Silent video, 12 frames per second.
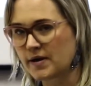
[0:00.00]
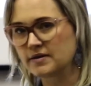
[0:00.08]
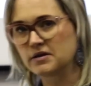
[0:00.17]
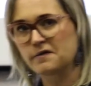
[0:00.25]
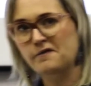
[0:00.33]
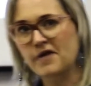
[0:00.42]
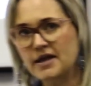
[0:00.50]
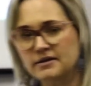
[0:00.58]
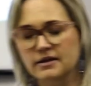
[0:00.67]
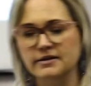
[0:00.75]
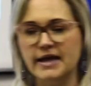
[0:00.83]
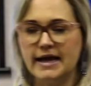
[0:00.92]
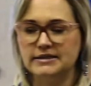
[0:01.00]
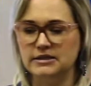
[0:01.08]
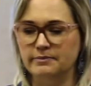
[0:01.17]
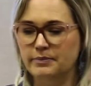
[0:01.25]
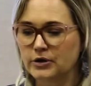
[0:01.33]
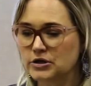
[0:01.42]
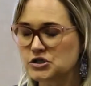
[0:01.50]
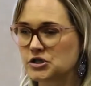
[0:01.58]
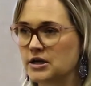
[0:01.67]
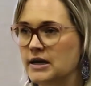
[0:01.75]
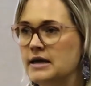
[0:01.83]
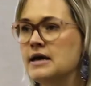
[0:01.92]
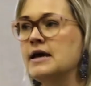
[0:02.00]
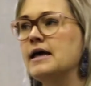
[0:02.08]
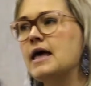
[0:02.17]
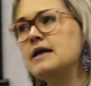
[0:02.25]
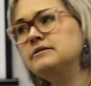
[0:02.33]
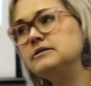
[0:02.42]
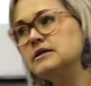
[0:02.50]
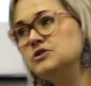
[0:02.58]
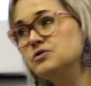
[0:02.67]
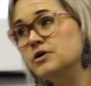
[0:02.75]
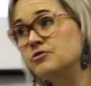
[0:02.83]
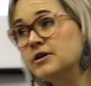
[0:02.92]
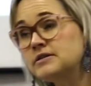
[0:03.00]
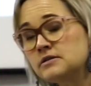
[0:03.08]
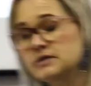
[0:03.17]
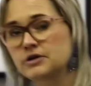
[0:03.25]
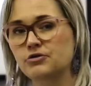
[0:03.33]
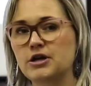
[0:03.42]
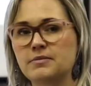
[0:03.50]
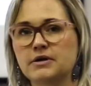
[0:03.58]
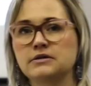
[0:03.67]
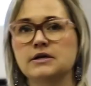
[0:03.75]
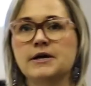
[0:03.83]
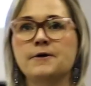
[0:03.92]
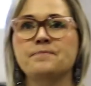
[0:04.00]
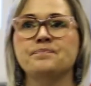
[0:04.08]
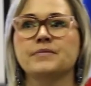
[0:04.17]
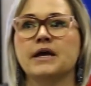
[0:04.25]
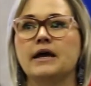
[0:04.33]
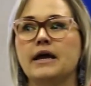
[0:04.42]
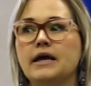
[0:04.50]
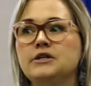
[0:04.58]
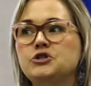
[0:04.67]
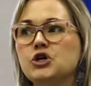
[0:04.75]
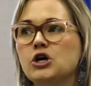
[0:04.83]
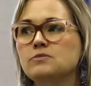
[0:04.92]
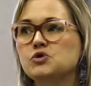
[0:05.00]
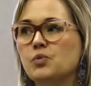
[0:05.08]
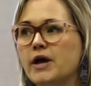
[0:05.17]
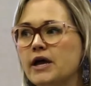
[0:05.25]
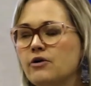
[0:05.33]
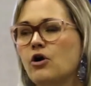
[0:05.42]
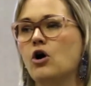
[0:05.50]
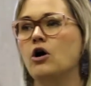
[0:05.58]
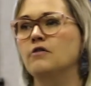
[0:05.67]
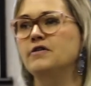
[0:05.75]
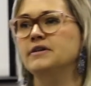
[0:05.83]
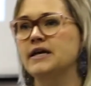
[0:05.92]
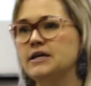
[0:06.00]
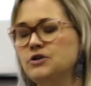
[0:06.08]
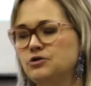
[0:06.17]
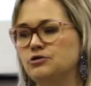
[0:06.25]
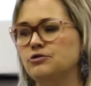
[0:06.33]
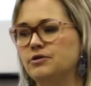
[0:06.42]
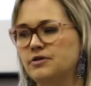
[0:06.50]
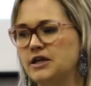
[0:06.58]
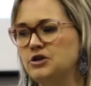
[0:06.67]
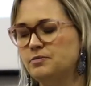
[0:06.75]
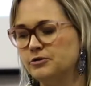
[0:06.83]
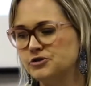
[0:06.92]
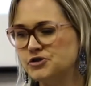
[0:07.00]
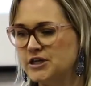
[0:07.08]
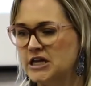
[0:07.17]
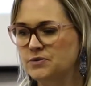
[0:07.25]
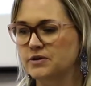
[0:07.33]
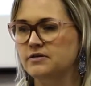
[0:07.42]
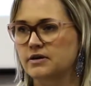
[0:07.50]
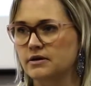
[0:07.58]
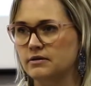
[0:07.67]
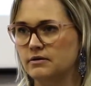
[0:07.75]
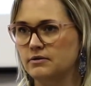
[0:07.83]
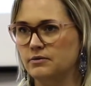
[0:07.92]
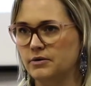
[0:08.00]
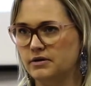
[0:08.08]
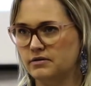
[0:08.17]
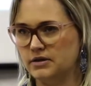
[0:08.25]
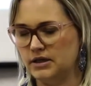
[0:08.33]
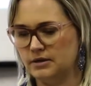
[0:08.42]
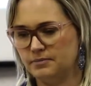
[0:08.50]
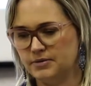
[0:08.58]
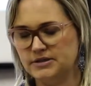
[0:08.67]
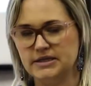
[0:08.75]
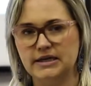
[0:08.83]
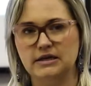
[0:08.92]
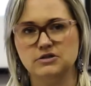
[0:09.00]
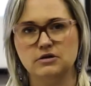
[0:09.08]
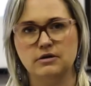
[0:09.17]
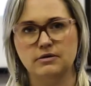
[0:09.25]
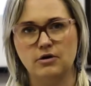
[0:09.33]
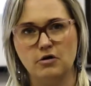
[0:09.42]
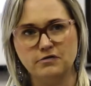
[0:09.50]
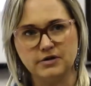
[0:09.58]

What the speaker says: and the defendant acting personally entered into a written agreement in terms whereof, and then you proceed with the particulars of